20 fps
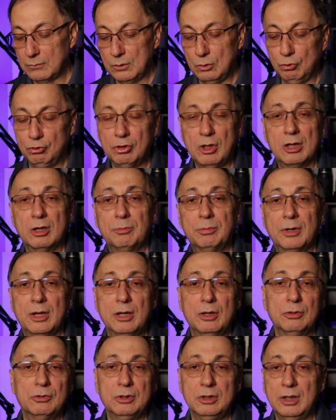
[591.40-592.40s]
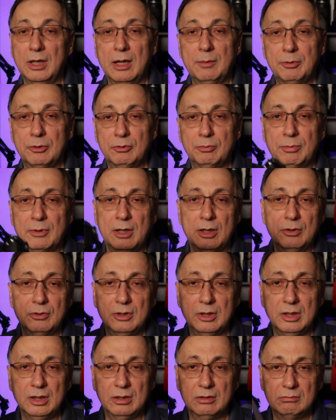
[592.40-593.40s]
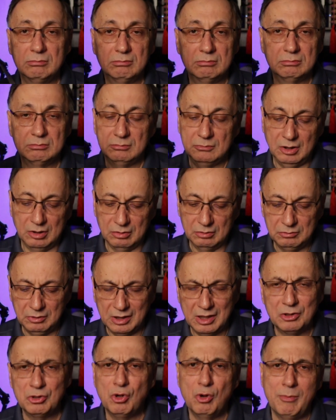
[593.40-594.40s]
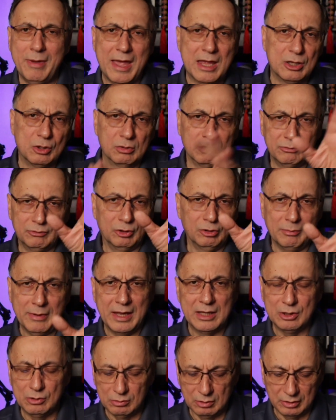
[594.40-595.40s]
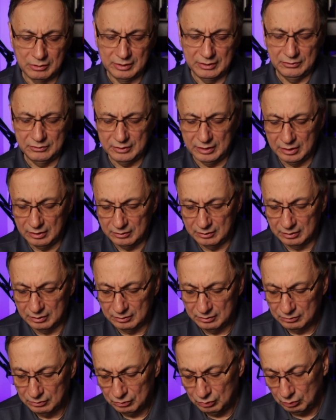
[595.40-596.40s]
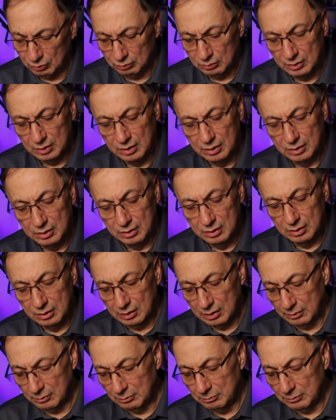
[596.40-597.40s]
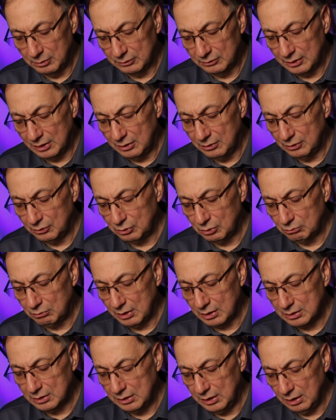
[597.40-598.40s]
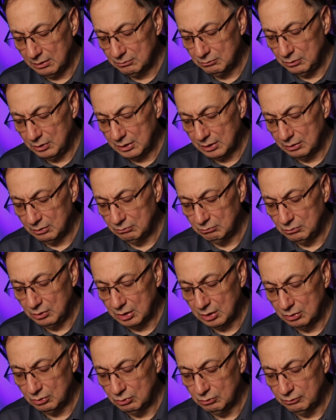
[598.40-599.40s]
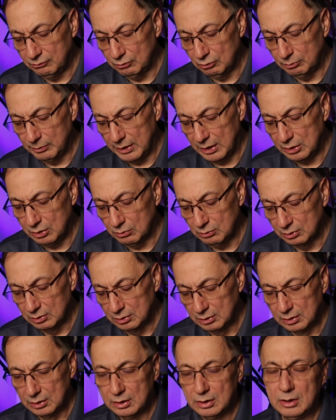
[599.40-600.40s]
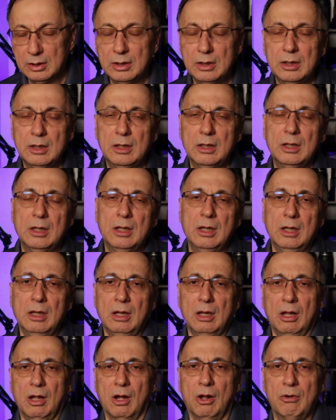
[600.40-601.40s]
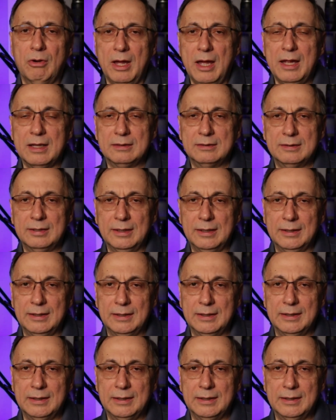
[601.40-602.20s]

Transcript: do shutter priority, aperture priority, and, you can go manual, full manual on these things too. I'm saying this correctly. Yeah, you can do full manual. All right,